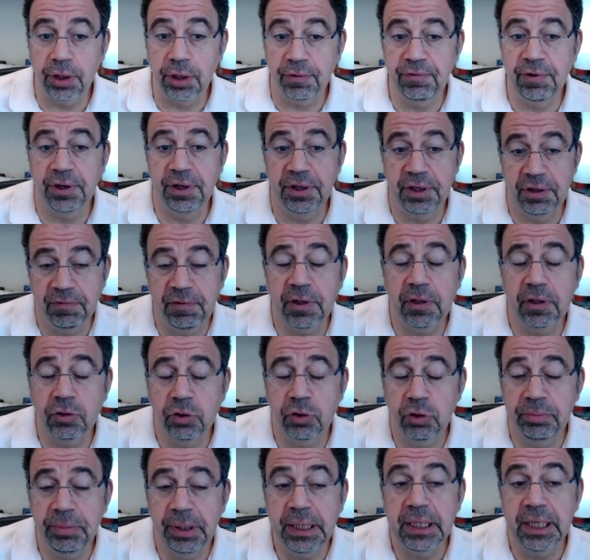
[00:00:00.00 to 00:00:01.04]
are very difficult
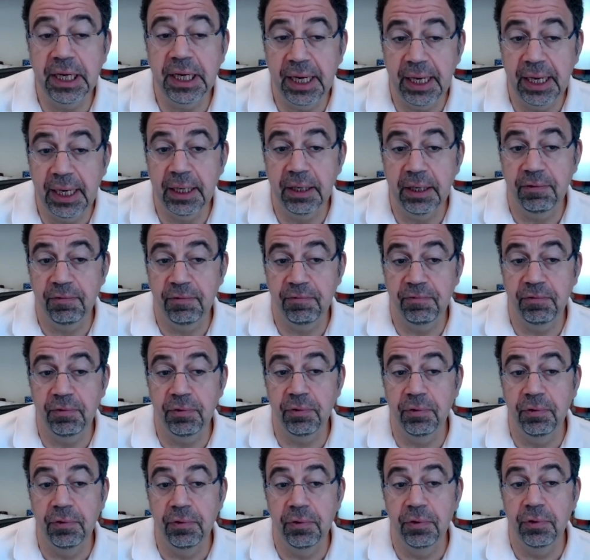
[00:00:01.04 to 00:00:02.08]
to maintain if
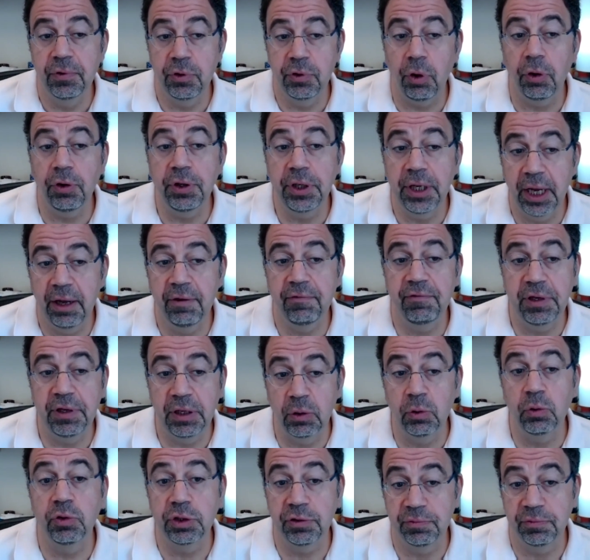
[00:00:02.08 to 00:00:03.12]
you don't have
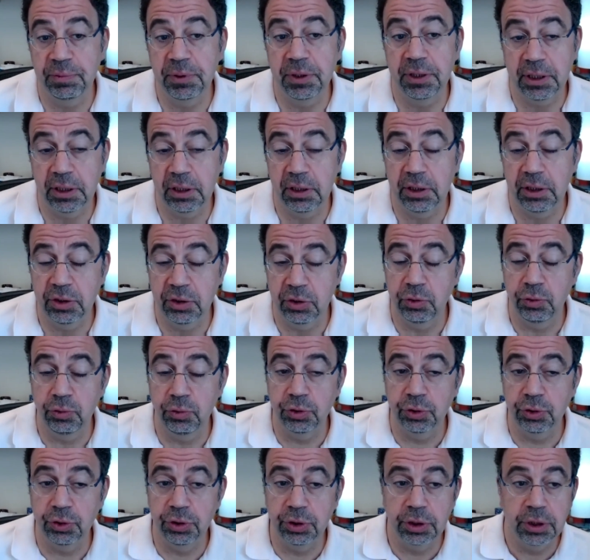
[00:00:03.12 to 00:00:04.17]
inclusive political
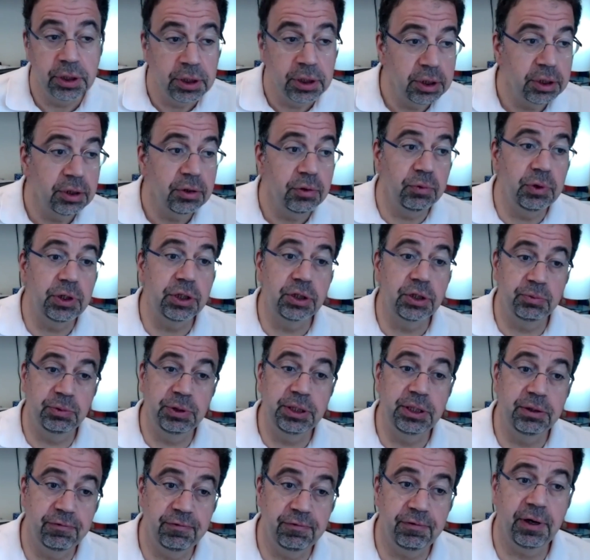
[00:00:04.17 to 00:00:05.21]
institutions, which we
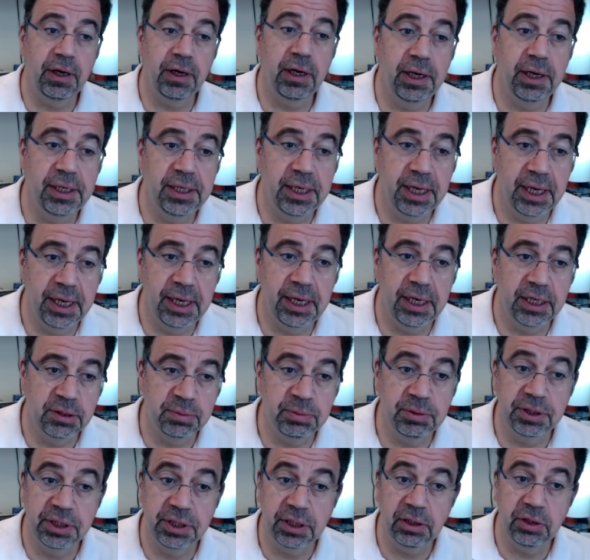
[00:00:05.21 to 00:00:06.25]
define as
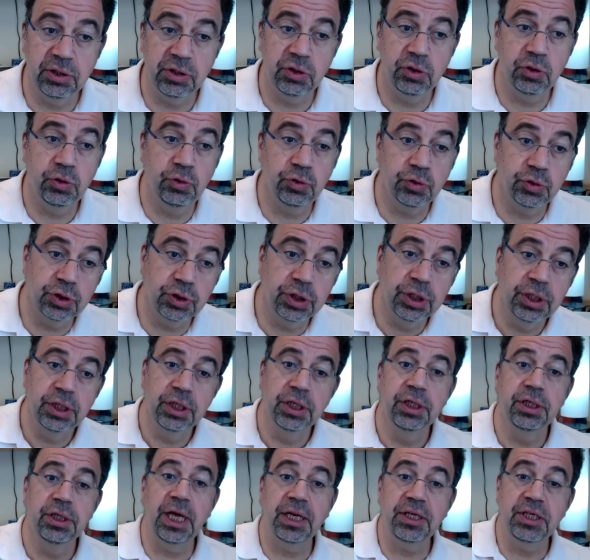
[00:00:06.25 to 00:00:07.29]
political institutions
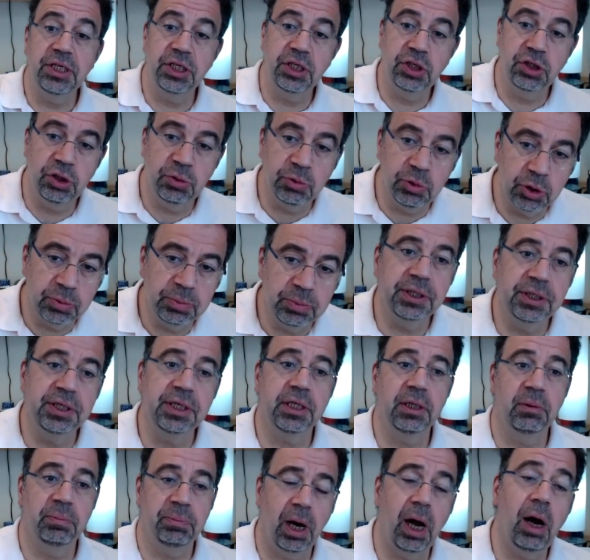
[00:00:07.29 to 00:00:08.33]
that distribute
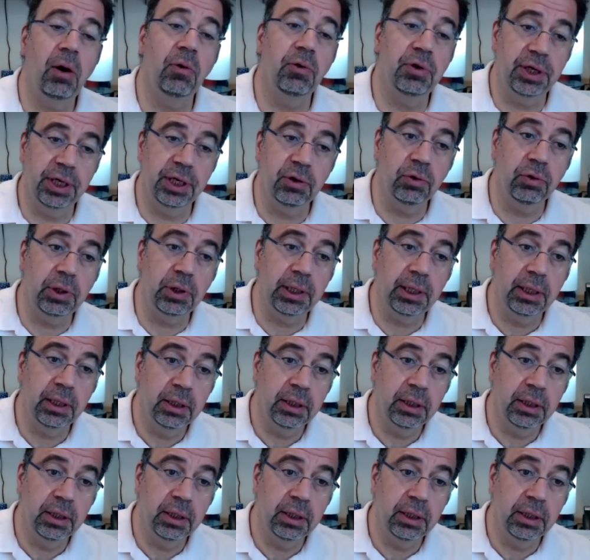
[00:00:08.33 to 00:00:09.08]
political power equally.